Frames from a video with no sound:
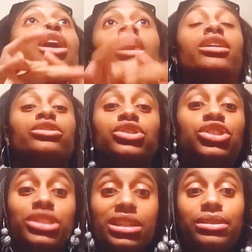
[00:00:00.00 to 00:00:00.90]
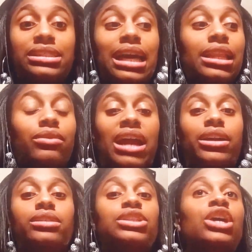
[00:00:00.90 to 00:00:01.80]
are still selling
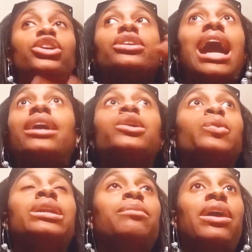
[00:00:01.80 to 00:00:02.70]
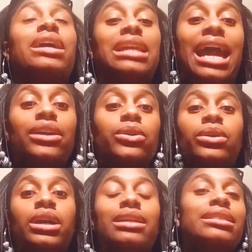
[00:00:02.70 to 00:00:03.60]
records. You're not going to win American
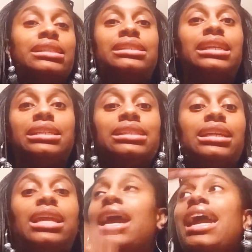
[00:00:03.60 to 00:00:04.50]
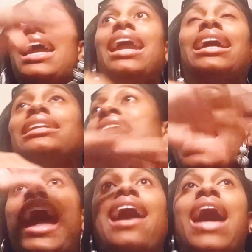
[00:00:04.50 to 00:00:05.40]
Idol this season, and
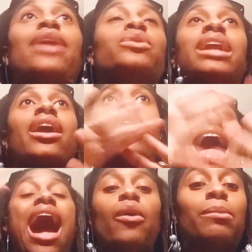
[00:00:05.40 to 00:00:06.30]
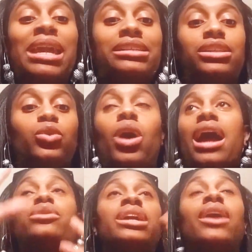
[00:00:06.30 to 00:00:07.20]
I don't care how amazing you
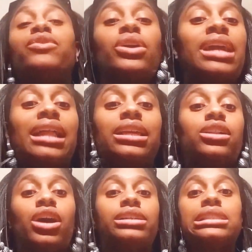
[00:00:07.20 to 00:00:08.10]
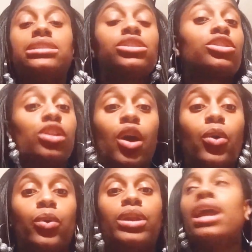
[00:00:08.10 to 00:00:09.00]
are. I don't care if you're Kelly Clarkson's
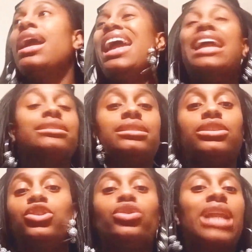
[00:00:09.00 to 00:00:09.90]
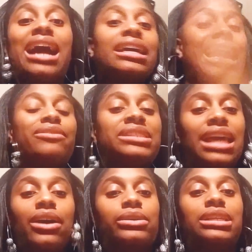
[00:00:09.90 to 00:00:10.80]
clone, and you're not going to have
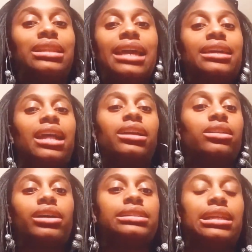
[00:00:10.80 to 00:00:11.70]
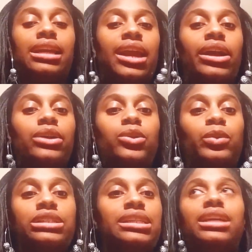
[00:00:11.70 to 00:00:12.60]
sales like Kelly Clarkson and Carrie
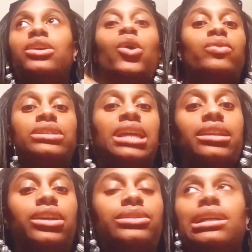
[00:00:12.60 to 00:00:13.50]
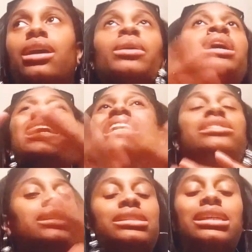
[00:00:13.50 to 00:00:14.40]
Underwood did over 10 years ago.
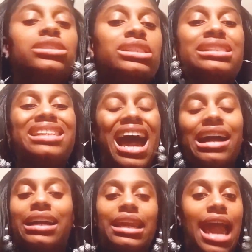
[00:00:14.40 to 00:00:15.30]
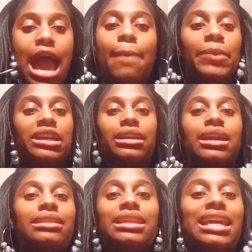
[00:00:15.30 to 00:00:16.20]
It's just not going to happen
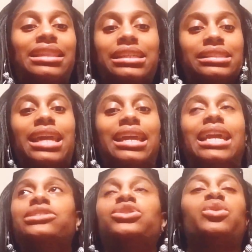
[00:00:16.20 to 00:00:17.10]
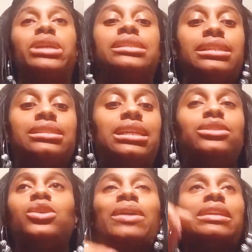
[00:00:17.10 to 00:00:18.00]
in this day and age in
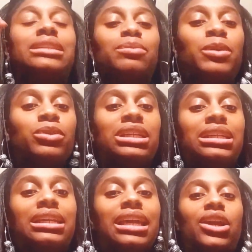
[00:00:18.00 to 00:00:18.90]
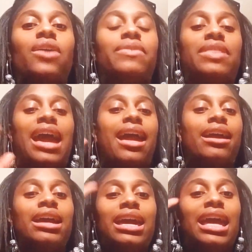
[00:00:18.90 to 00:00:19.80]
2016. So I think that people need to get off of
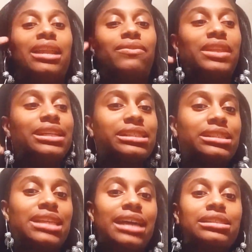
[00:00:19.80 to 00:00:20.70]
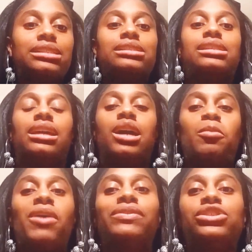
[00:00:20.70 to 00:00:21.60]
that. And if these contestants can
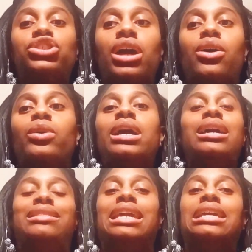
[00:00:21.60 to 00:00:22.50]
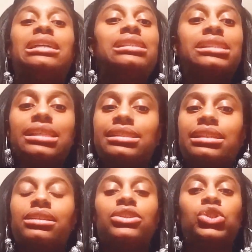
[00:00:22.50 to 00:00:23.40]
come off the show and they can
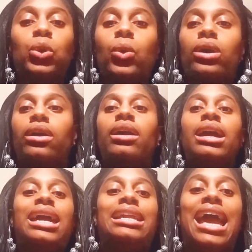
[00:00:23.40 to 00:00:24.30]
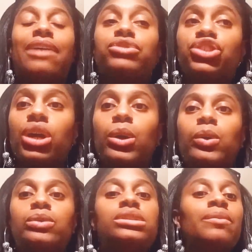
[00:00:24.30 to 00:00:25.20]
consistently tour and have
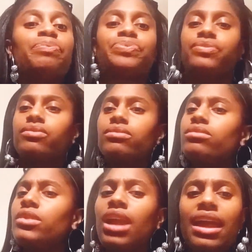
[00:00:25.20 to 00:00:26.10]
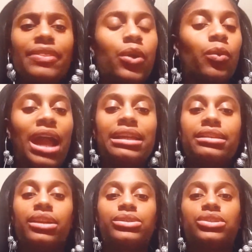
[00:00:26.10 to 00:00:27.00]
shows, and they're
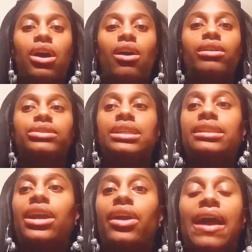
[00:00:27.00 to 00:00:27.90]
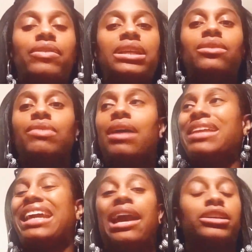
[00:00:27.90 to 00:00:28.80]
writing their songs and they're heavily
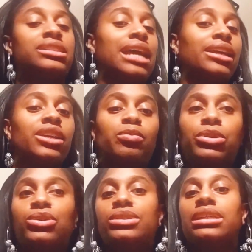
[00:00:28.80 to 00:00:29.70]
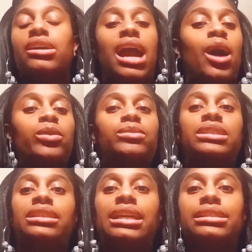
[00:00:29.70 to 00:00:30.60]
involved, like executive producing their
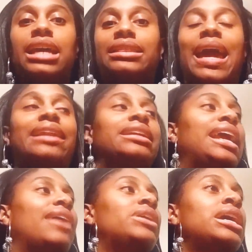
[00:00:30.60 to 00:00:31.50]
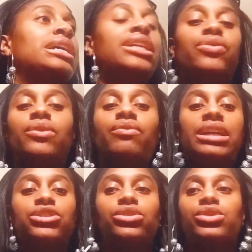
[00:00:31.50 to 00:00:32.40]
albums and things like that, and they have different
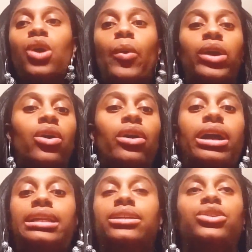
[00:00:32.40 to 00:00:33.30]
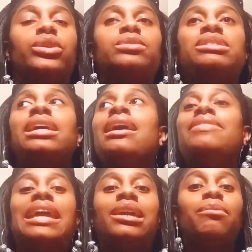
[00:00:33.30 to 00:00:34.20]
ventures going on and endorsements,
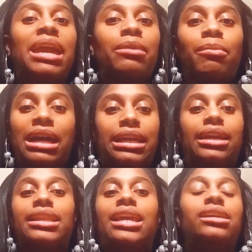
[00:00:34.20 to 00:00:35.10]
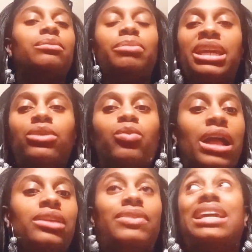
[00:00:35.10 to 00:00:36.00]
they can make money and they can be
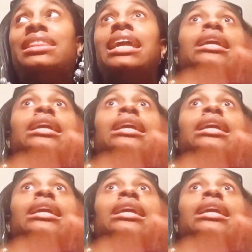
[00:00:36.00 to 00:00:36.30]
relevant and they